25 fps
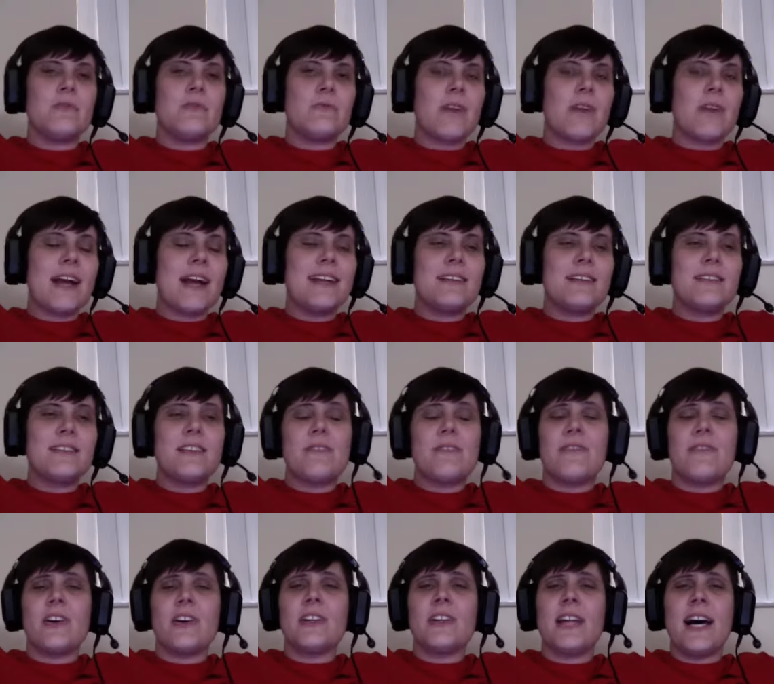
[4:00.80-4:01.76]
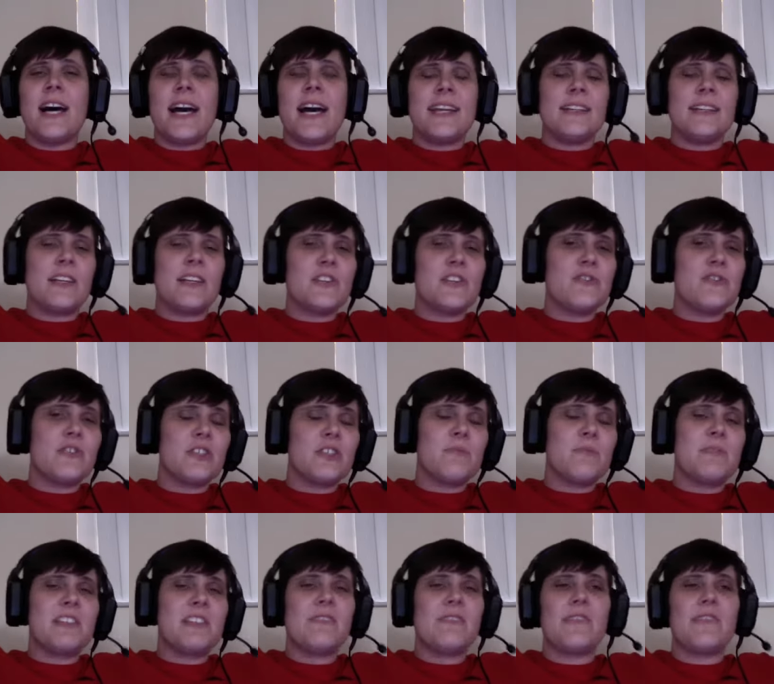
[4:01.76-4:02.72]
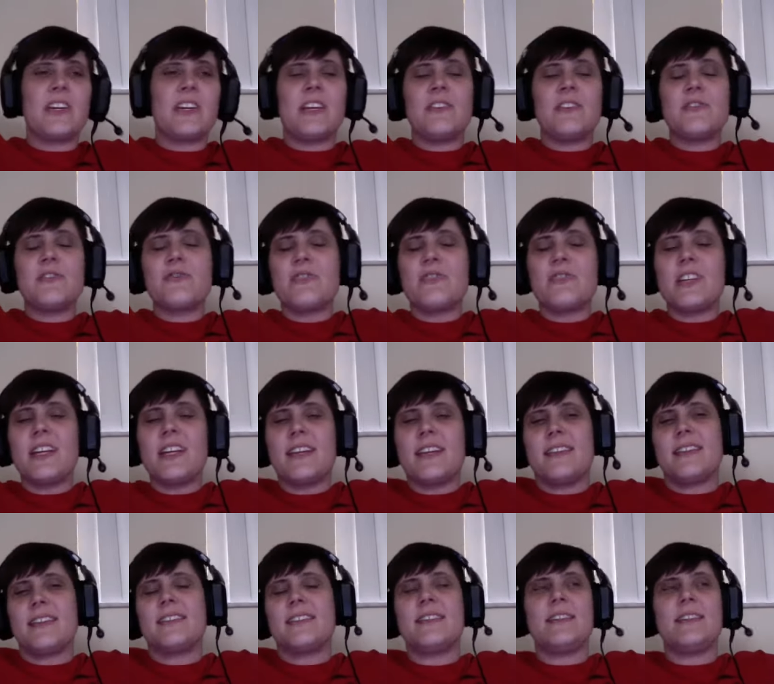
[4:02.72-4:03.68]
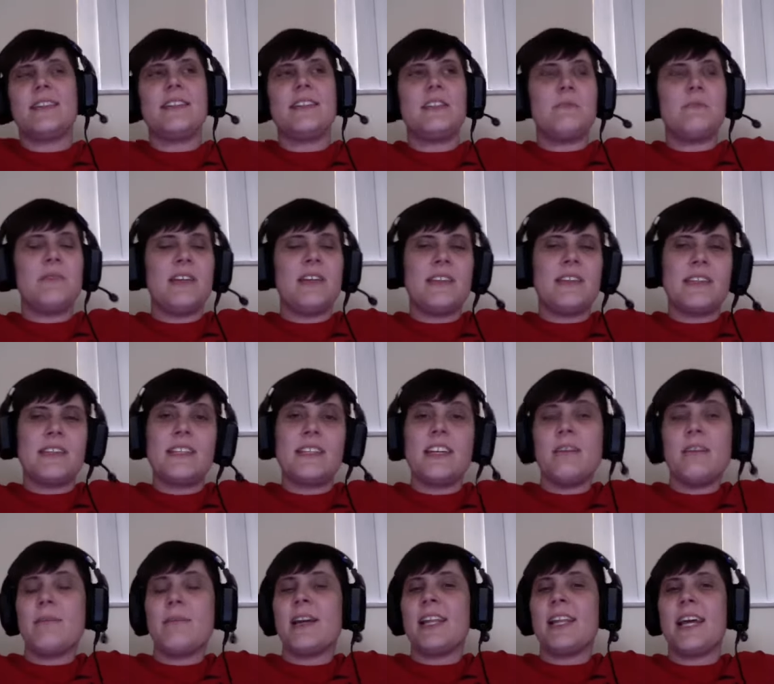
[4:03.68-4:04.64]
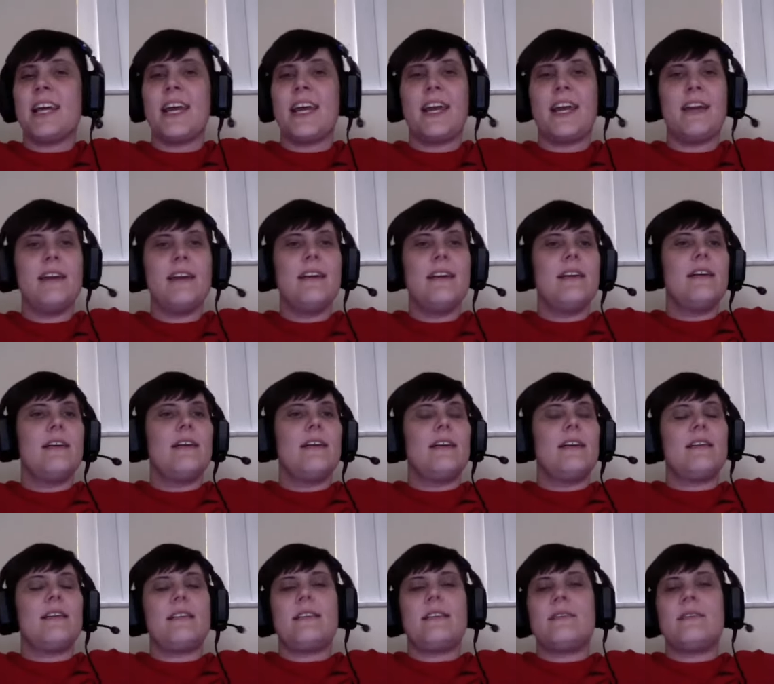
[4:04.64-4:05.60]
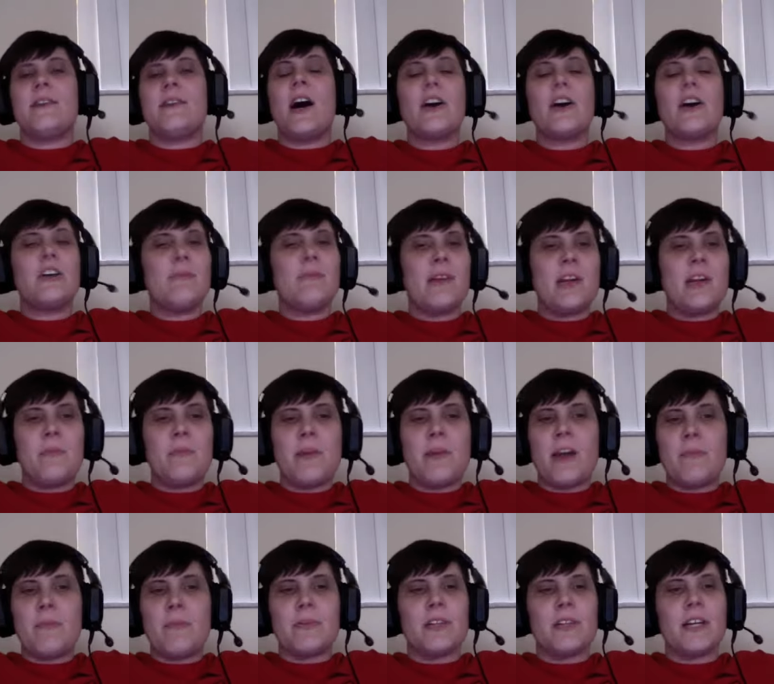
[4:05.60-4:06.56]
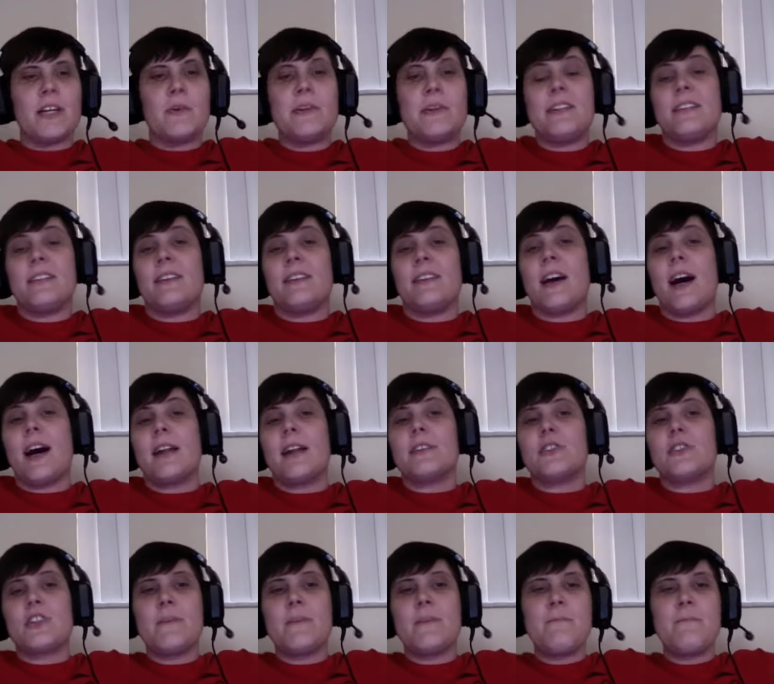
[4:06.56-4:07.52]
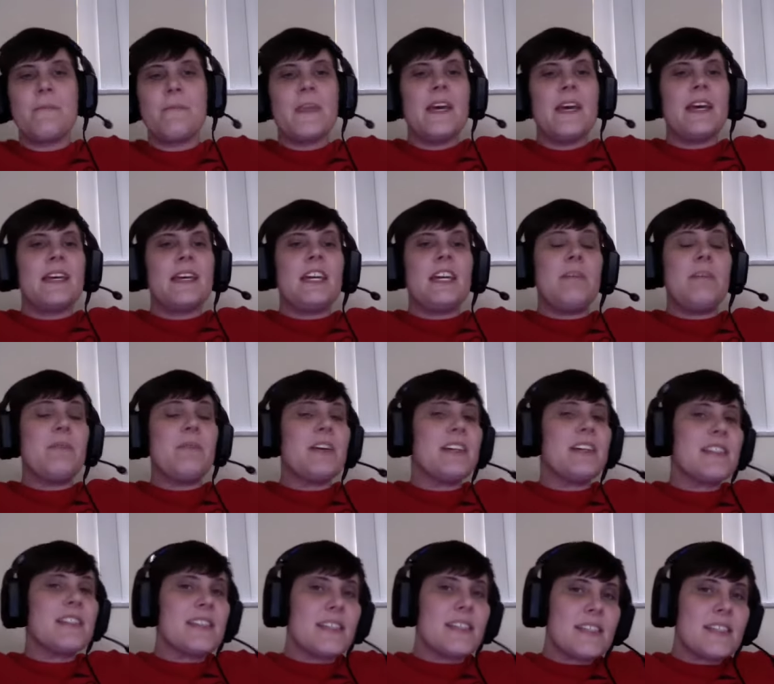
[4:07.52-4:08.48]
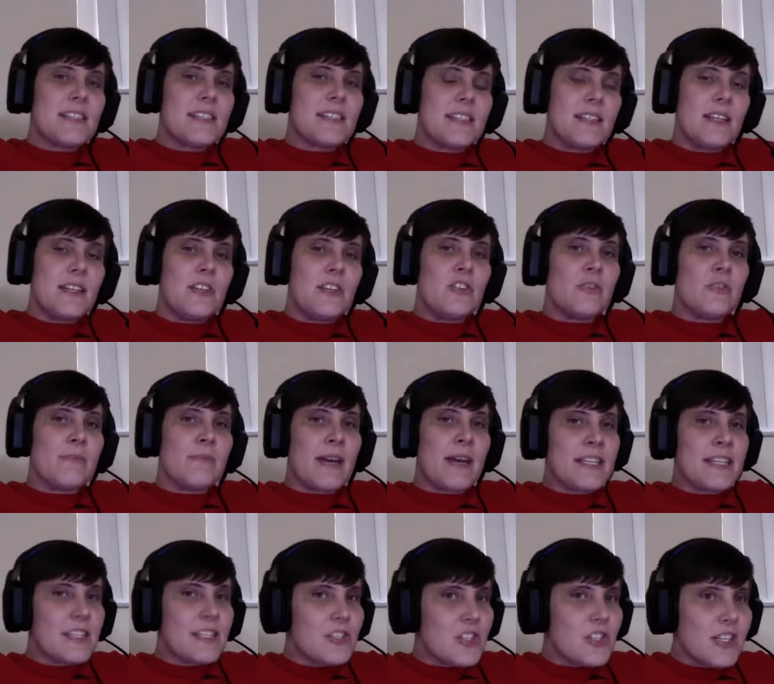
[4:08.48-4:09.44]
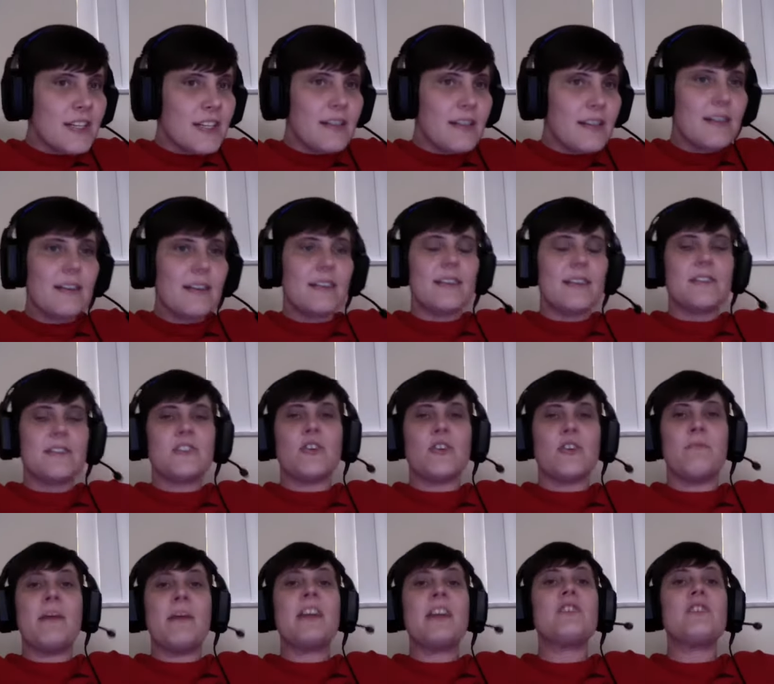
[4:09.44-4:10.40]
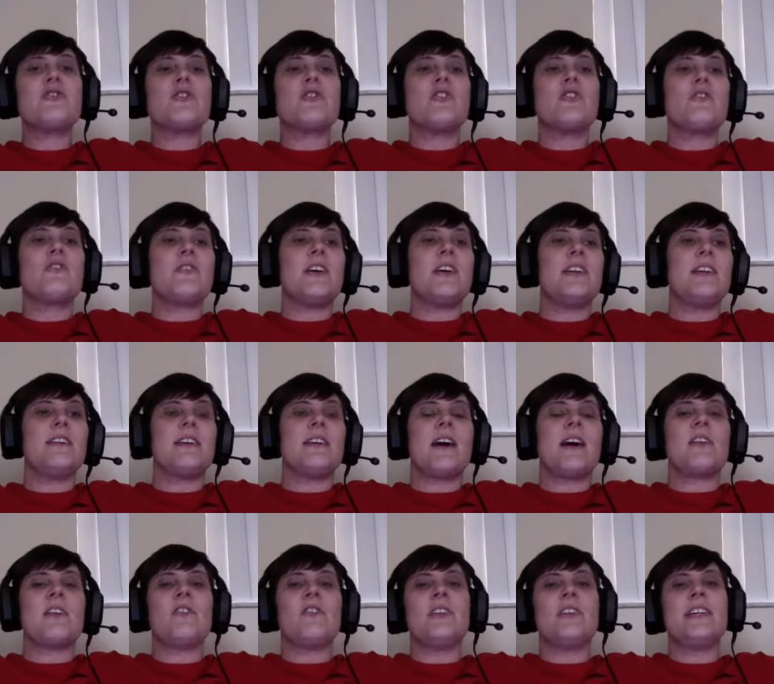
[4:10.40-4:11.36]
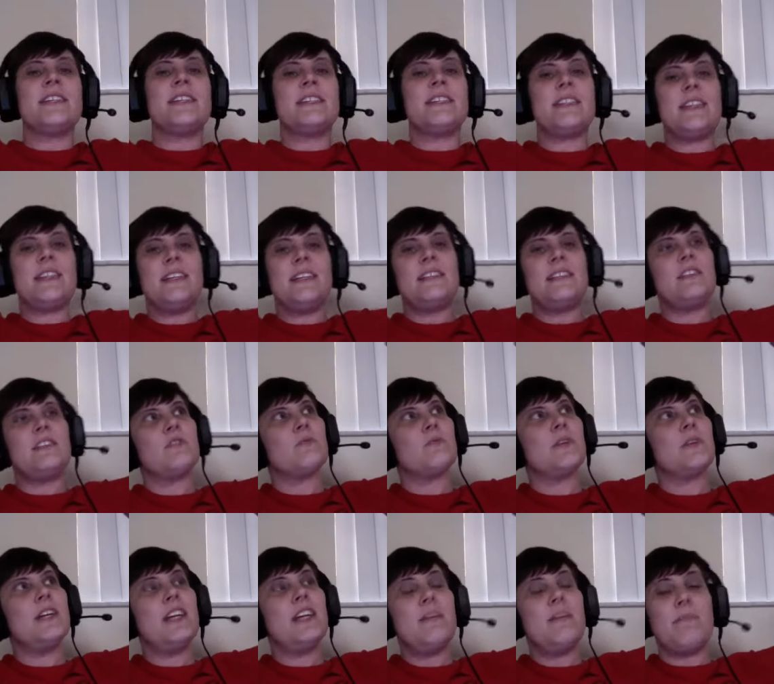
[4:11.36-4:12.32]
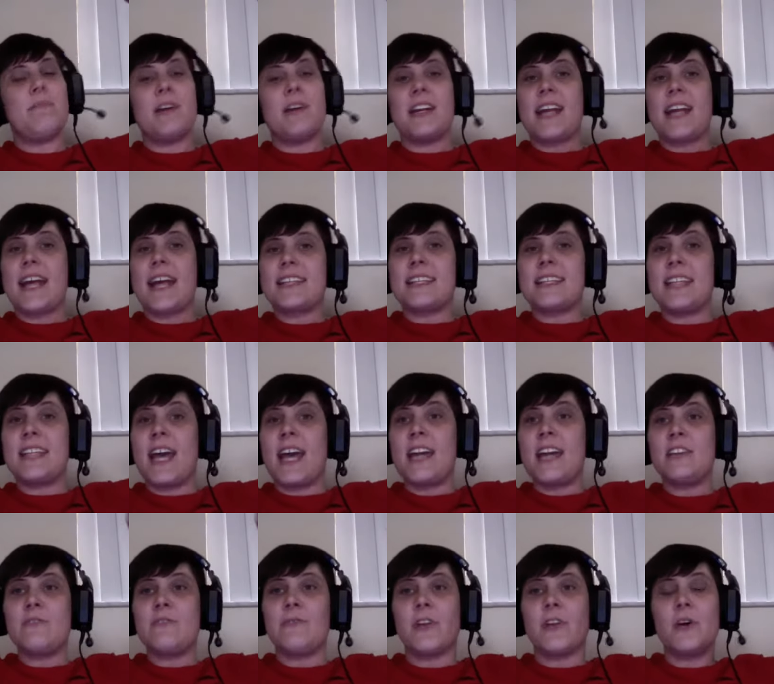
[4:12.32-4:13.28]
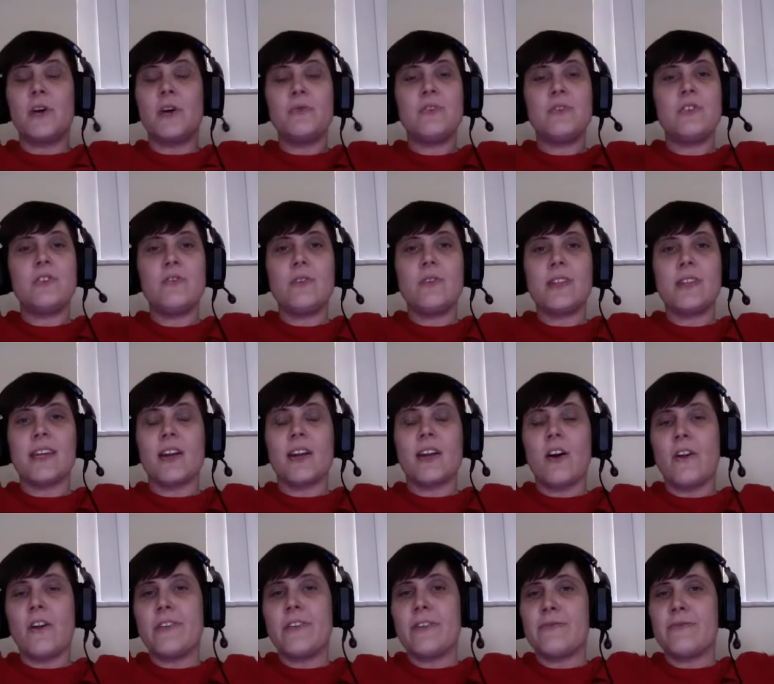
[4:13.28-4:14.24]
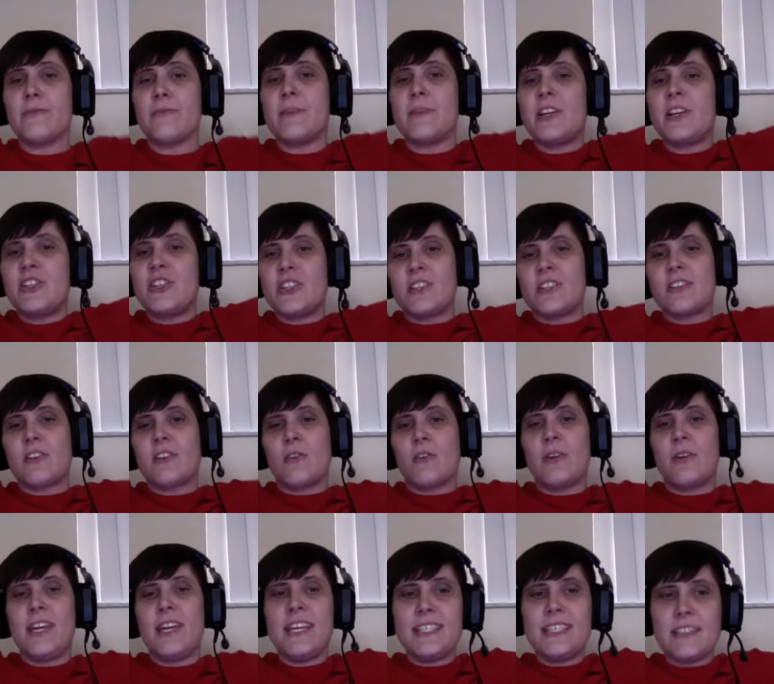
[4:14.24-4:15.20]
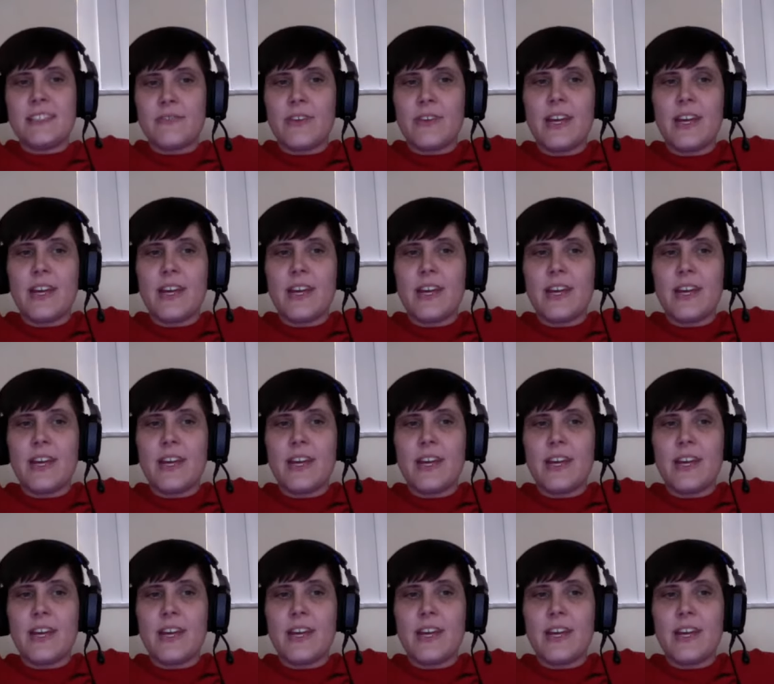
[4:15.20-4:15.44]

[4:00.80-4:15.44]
writing stuff online, unless you're in a specific industry, it doesn't need to be this MLA documented paper like we did in college. Keep it consistent in your messaging. So make sure that not only is it easy to read, but it has a nice flow to it, that all the information is cohesive,